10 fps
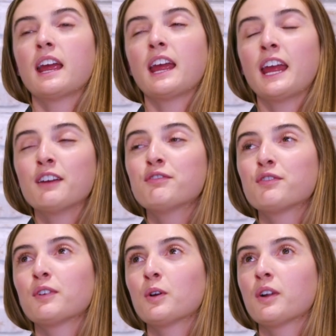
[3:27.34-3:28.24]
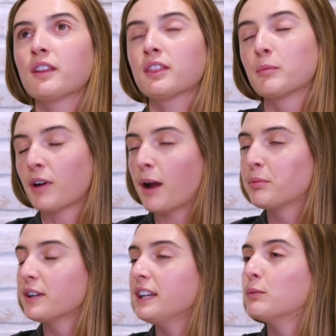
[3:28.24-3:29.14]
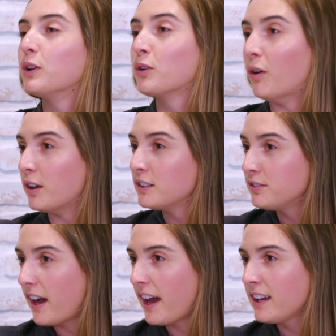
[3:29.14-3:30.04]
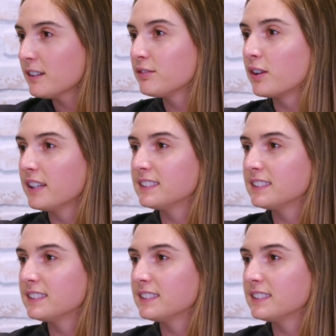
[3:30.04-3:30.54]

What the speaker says: If the property will qualify for an